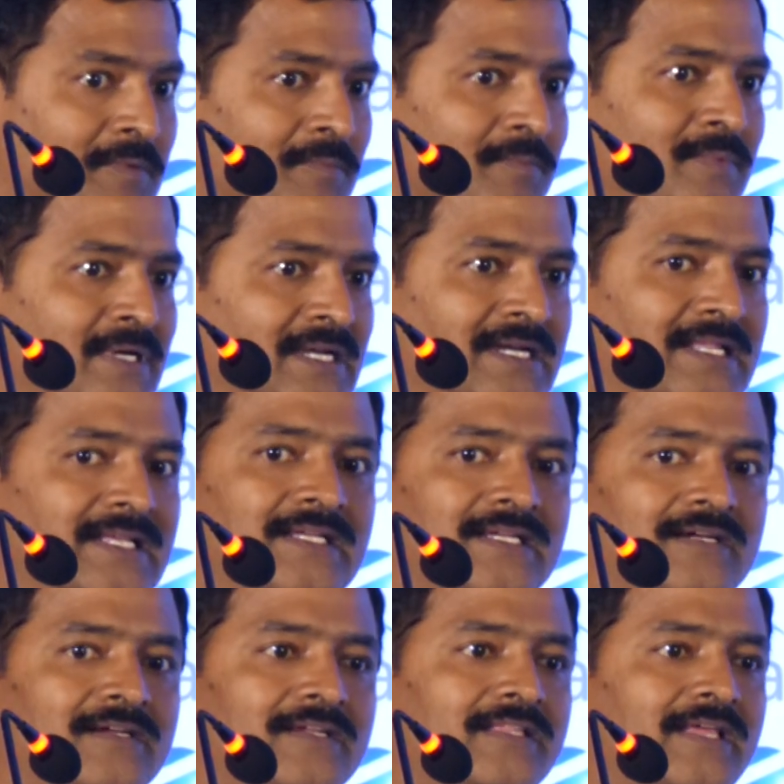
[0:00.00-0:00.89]
building
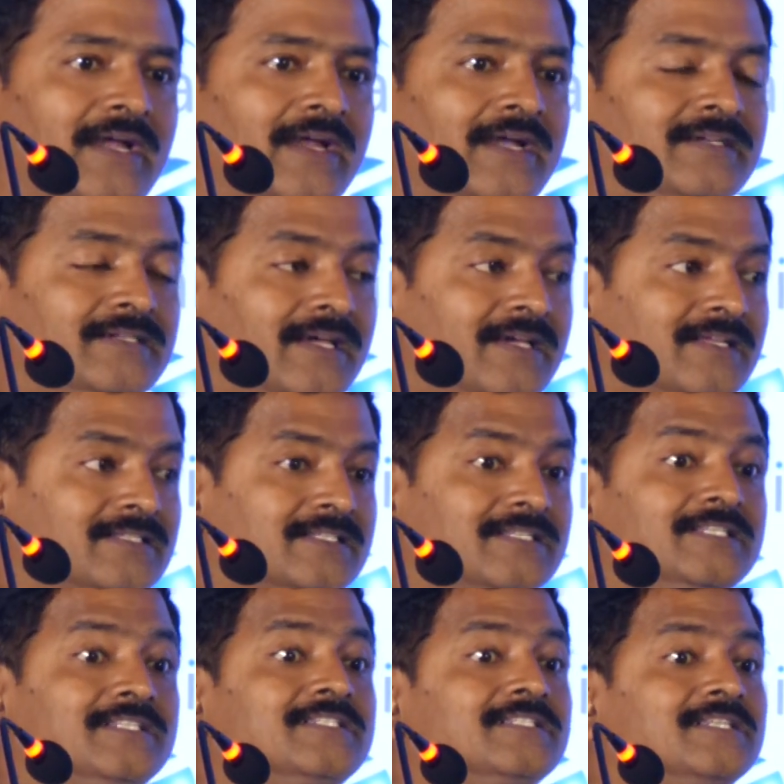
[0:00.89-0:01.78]
entire
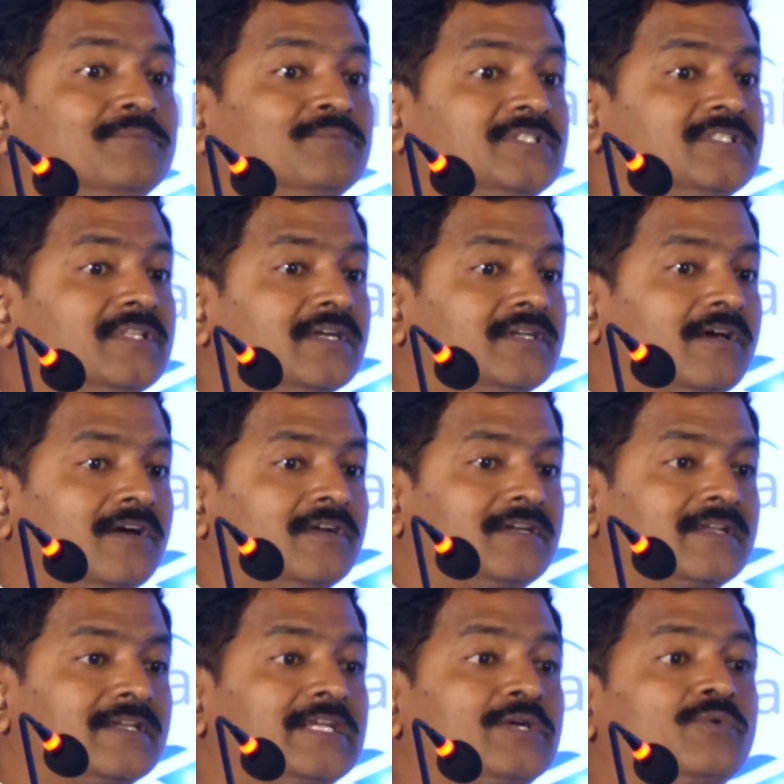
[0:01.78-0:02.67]
systems that are
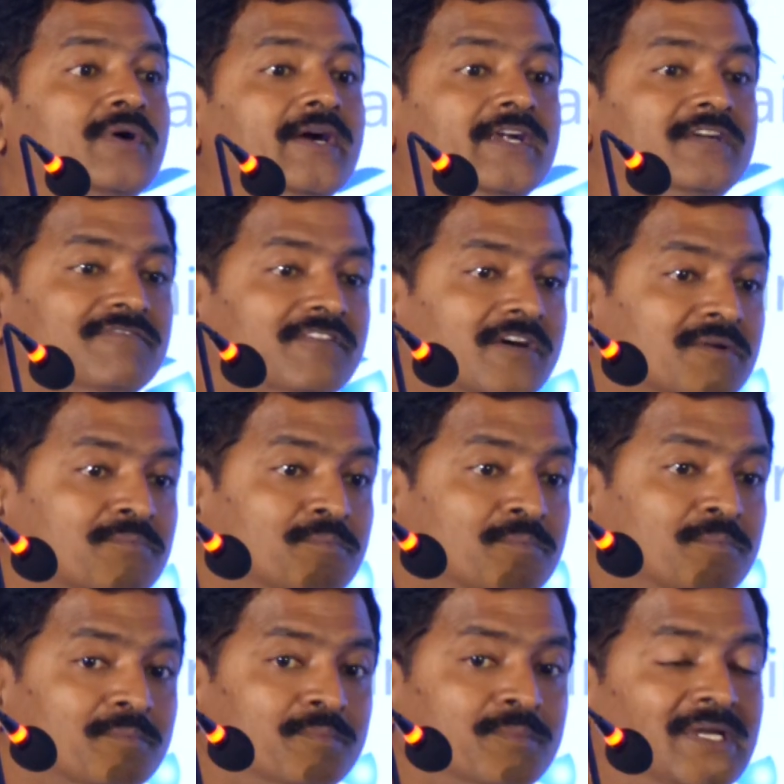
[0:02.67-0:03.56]
required for
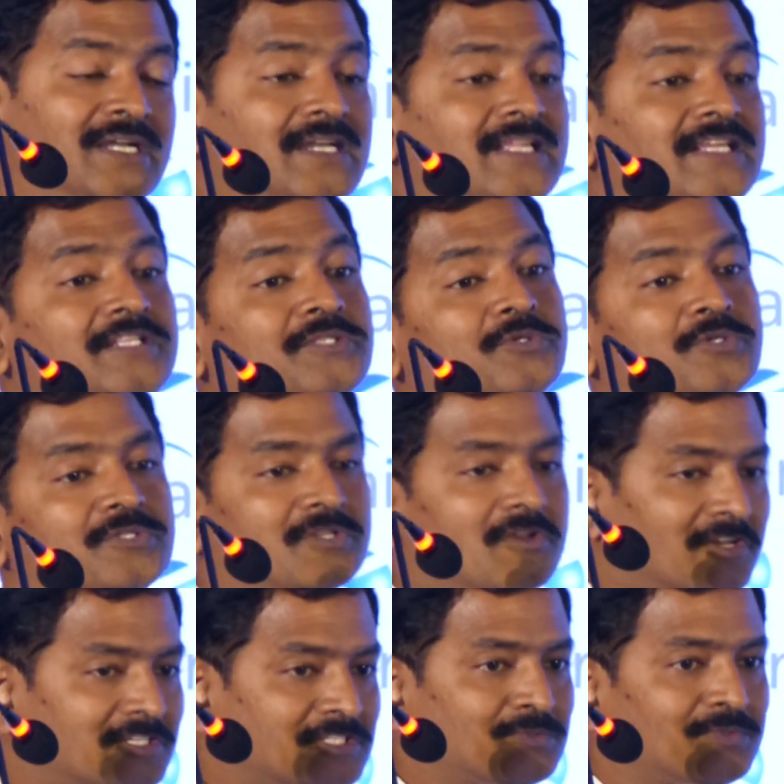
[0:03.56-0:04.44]
building those
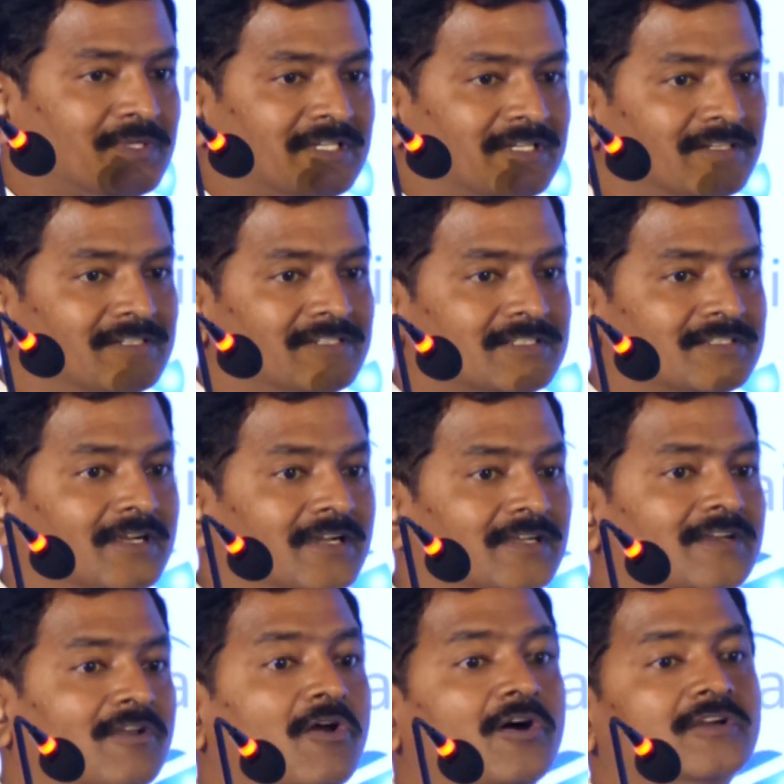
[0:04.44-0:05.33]
launch vehicles
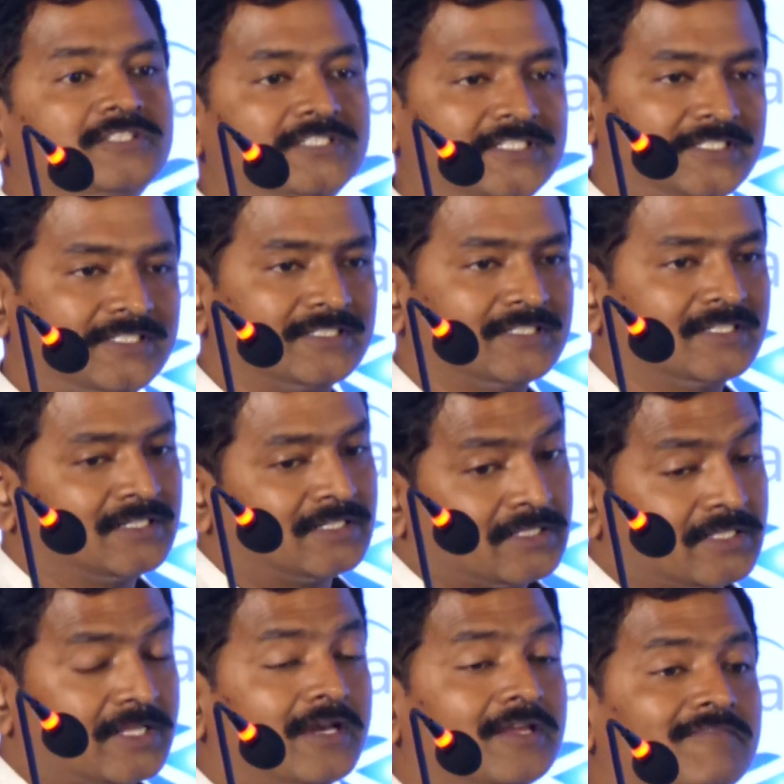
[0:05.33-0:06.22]
and launching.
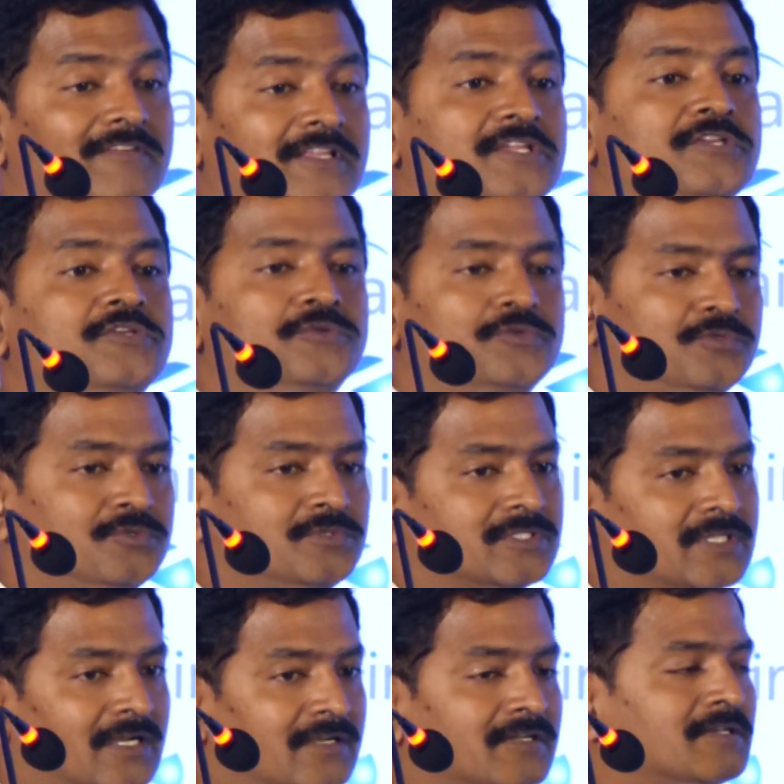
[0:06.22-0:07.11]
They are very huge
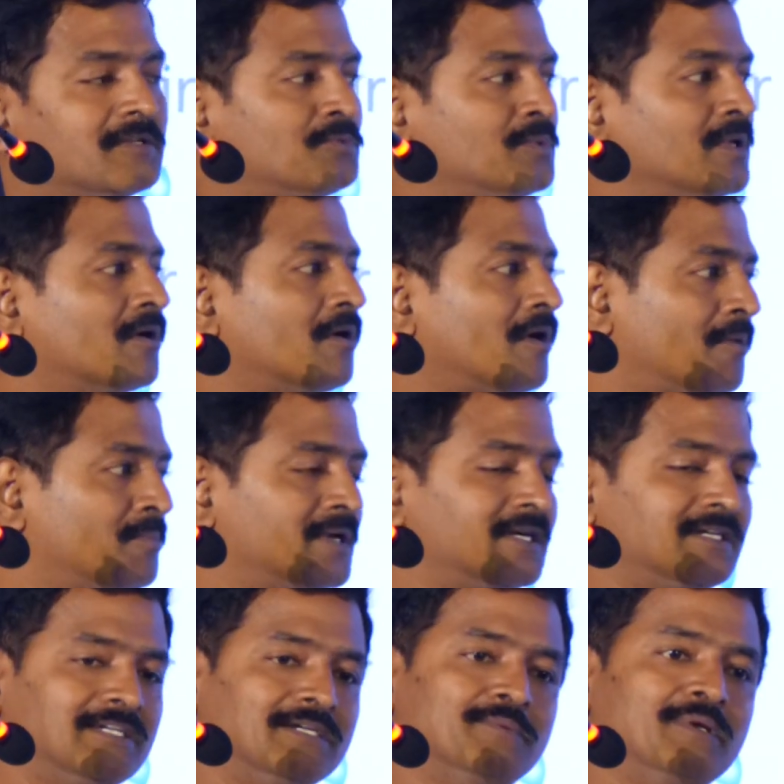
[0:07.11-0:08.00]
and to be
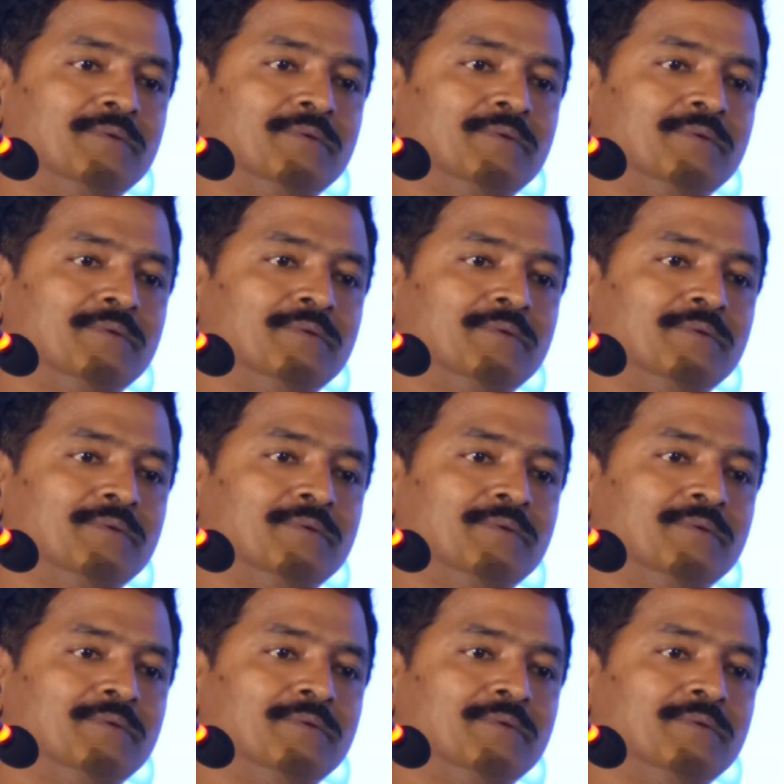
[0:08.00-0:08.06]
operated by